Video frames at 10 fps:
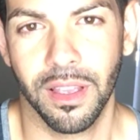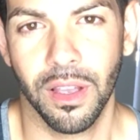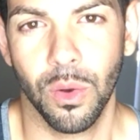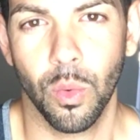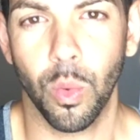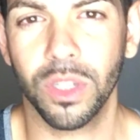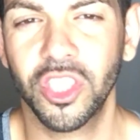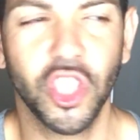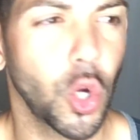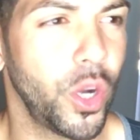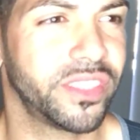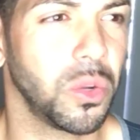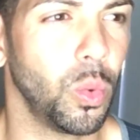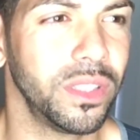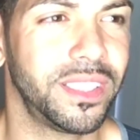What choice and
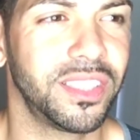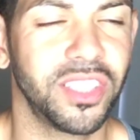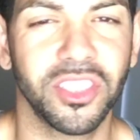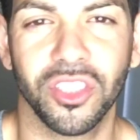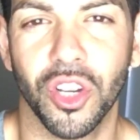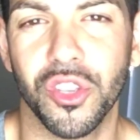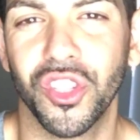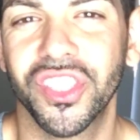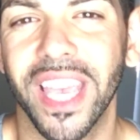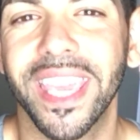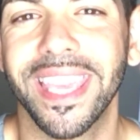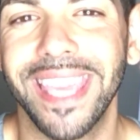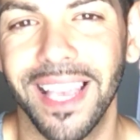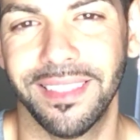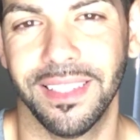what decision are you second
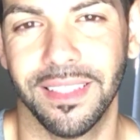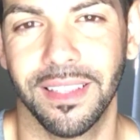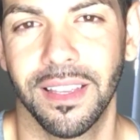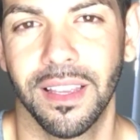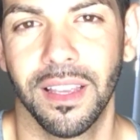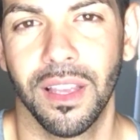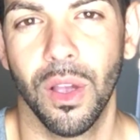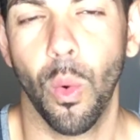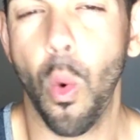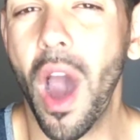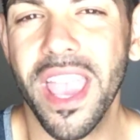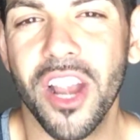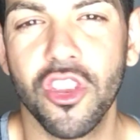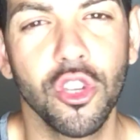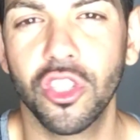guessing? Why are
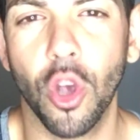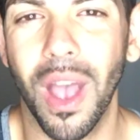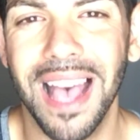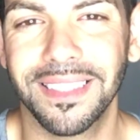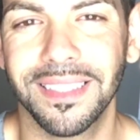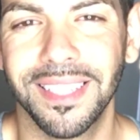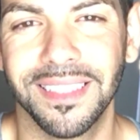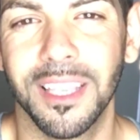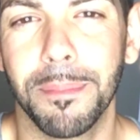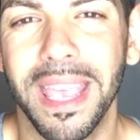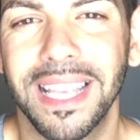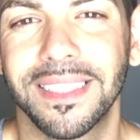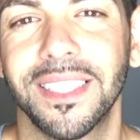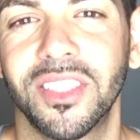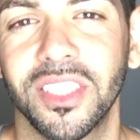you so hesitant to make a
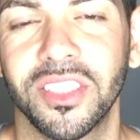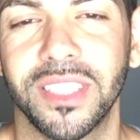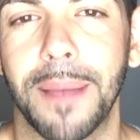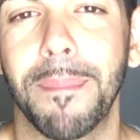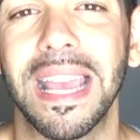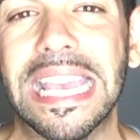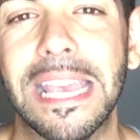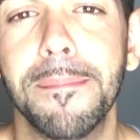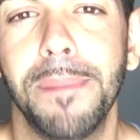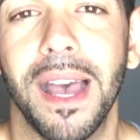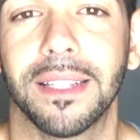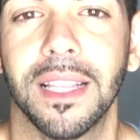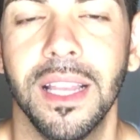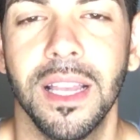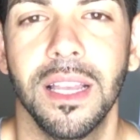decision that might impact
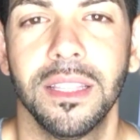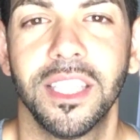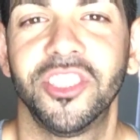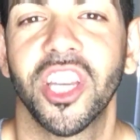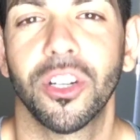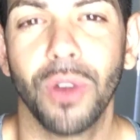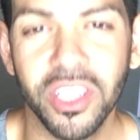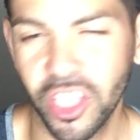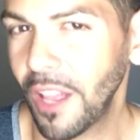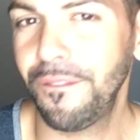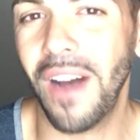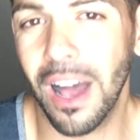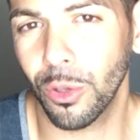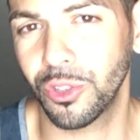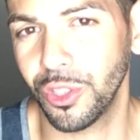the generation that
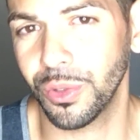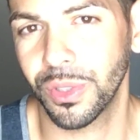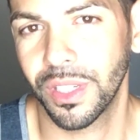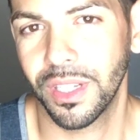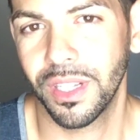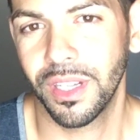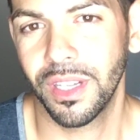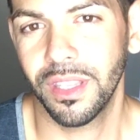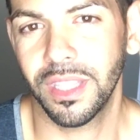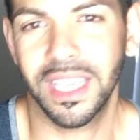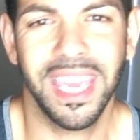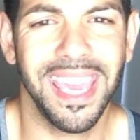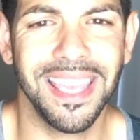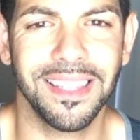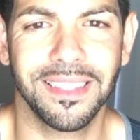follows you? The
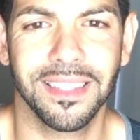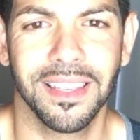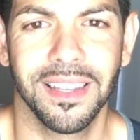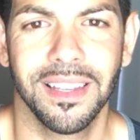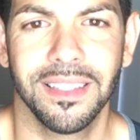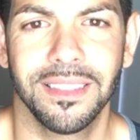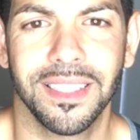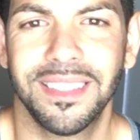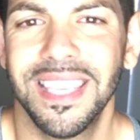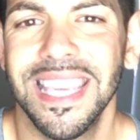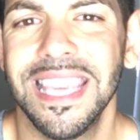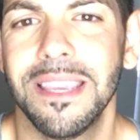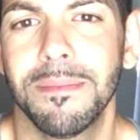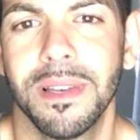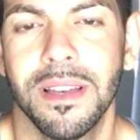kids, the team,
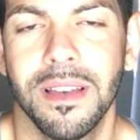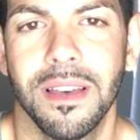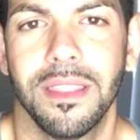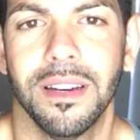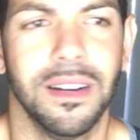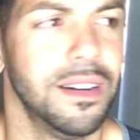the